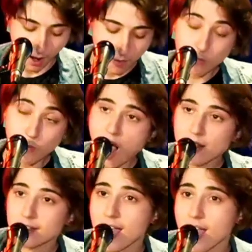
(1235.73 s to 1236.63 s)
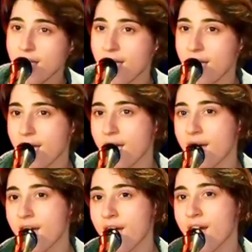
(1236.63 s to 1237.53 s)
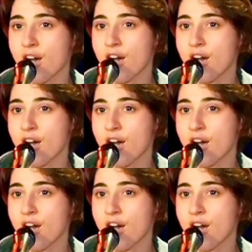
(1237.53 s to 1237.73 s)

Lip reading: What now,